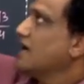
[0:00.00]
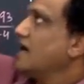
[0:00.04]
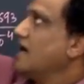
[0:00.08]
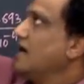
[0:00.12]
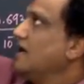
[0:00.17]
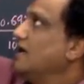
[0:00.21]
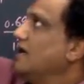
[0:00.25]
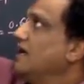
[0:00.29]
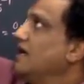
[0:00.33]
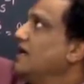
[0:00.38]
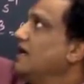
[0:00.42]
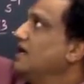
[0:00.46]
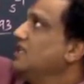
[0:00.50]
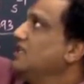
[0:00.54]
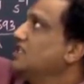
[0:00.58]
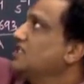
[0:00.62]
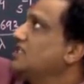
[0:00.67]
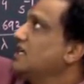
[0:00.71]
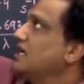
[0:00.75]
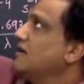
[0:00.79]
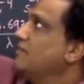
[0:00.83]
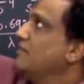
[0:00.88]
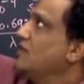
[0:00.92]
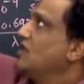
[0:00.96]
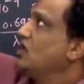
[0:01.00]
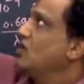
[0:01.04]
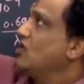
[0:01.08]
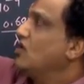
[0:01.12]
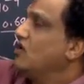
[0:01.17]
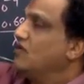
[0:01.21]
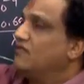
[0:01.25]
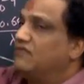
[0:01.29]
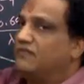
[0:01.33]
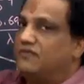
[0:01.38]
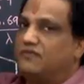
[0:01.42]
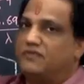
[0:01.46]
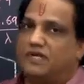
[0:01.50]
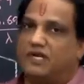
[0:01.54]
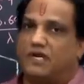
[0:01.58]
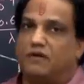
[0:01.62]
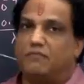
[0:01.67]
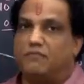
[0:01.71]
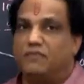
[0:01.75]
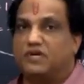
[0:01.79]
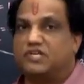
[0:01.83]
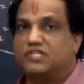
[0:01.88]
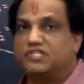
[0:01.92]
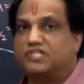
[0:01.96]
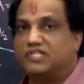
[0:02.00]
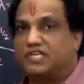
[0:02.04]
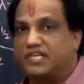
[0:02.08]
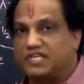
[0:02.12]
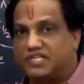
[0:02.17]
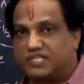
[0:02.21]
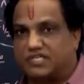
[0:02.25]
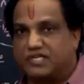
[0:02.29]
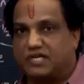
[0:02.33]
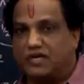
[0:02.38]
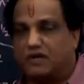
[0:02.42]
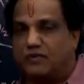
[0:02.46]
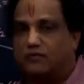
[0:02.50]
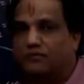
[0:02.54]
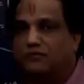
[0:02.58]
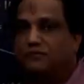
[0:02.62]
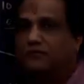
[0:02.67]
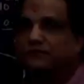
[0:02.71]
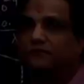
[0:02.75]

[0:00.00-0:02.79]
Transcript: Kindly read the statement of number 6 now.